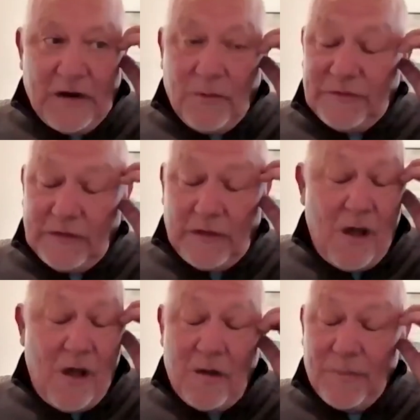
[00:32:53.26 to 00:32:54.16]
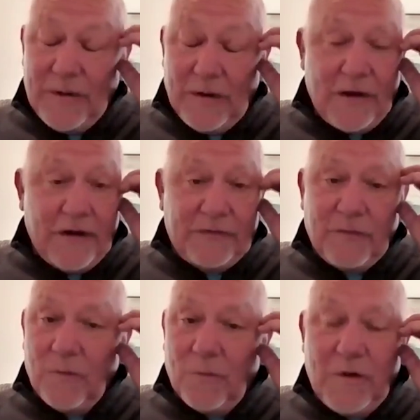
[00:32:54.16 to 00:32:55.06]
there was long periods
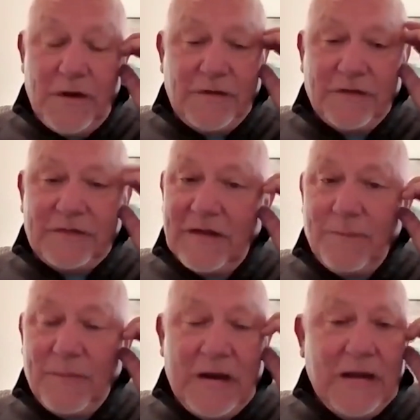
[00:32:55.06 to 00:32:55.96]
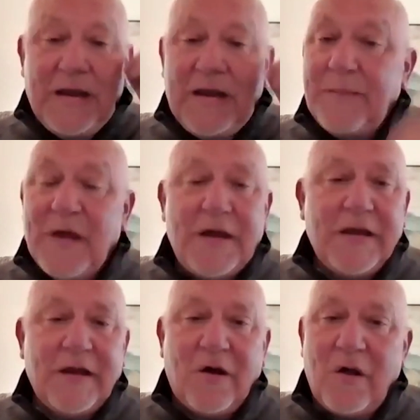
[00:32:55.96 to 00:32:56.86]
where we just didn't make any
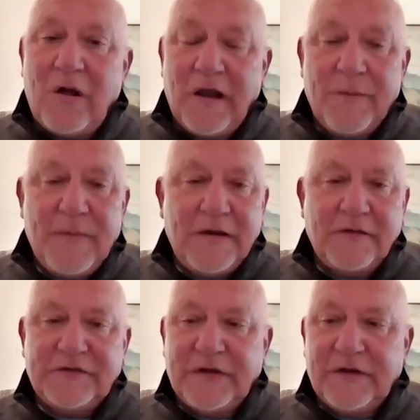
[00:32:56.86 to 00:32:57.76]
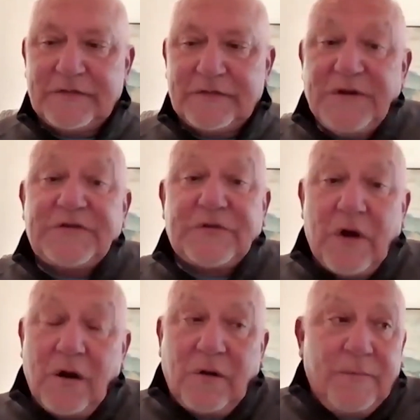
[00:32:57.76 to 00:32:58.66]
money at all. I mean, we
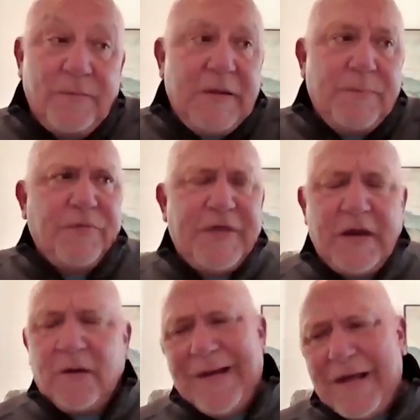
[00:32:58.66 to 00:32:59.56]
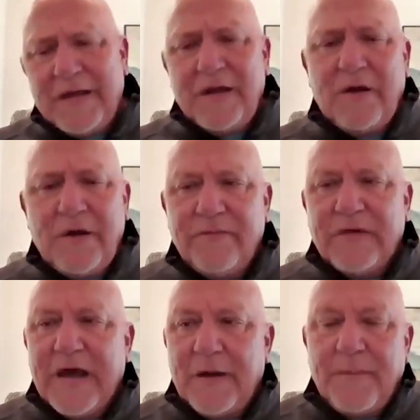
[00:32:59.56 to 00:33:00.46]
struggled, and people think, well, you
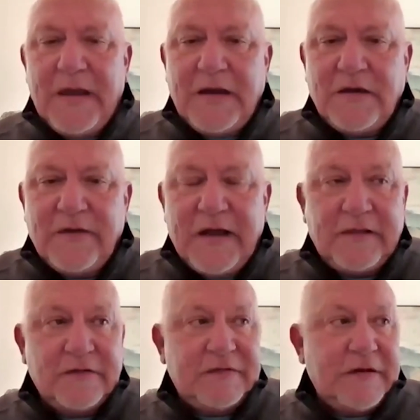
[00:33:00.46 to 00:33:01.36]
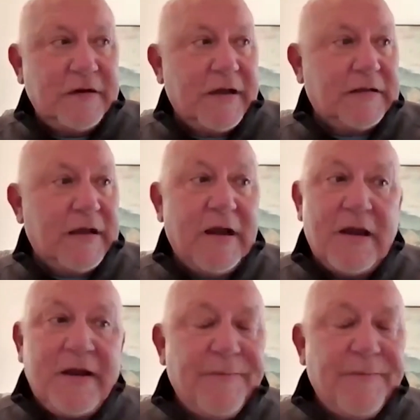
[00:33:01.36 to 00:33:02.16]
got it made, you got this and you got that.